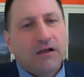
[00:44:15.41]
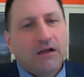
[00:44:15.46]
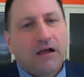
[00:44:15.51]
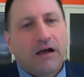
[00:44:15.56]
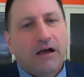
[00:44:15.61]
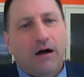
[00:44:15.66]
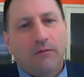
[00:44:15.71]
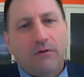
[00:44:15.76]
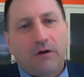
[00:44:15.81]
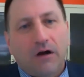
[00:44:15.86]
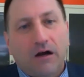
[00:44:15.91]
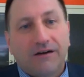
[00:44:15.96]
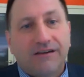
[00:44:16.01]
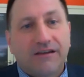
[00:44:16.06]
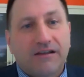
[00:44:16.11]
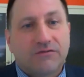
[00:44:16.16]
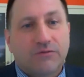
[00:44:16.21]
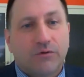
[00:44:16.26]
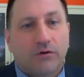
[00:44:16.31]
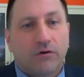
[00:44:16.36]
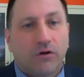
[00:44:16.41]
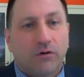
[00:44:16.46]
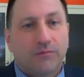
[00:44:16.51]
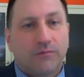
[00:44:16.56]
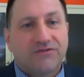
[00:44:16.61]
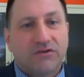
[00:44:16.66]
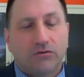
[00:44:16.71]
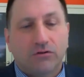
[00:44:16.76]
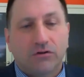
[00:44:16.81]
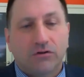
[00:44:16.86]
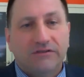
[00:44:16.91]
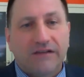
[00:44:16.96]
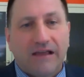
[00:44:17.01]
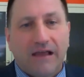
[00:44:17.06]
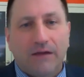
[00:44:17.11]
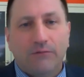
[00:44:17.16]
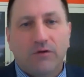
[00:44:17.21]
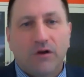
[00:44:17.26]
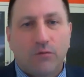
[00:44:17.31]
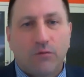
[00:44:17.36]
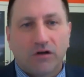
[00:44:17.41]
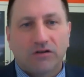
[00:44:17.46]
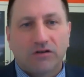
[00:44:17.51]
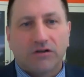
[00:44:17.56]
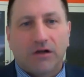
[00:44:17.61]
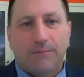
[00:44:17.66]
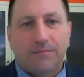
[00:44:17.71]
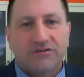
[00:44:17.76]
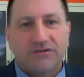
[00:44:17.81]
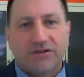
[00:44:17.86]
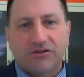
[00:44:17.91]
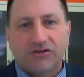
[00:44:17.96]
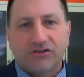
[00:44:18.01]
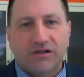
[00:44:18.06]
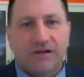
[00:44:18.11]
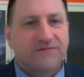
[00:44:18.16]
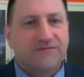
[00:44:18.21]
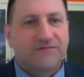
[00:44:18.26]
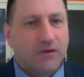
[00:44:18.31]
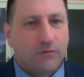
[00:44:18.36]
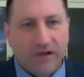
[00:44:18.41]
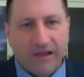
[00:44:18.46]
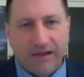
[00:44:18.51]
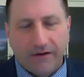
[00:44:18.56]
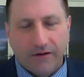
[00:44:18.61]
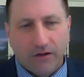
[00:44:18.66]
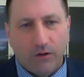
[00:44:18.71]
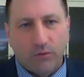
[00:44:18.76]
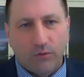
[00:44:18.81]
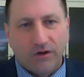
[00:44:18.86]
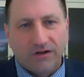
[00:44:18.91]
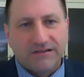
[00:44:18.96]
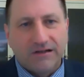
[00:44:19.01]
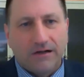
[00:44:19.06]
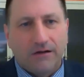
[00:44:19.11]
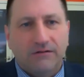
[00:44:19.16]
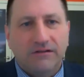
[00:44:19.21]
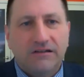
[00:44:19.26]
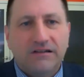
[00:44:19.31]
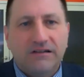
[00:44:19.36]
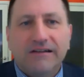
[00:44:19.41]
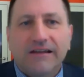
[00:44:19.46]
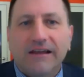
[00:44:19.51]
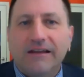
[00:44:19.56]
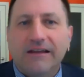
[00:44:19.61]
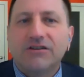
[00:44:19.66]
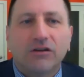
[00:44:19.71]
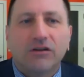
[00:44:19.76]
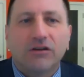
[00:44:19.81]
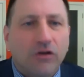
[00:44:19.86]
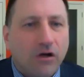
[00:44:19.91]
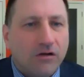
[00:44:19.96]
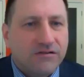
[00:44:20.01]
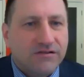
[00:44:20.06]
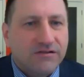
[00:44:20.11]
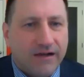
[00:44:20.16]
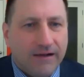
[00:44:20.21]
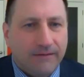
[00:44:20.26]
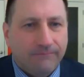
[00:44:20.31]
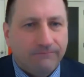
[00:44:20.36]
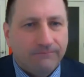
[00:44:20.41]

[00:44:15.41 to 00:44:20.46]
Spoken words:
Our kids were homeschooled and we worked opposite shifts and we had it all worked out. It took a long time.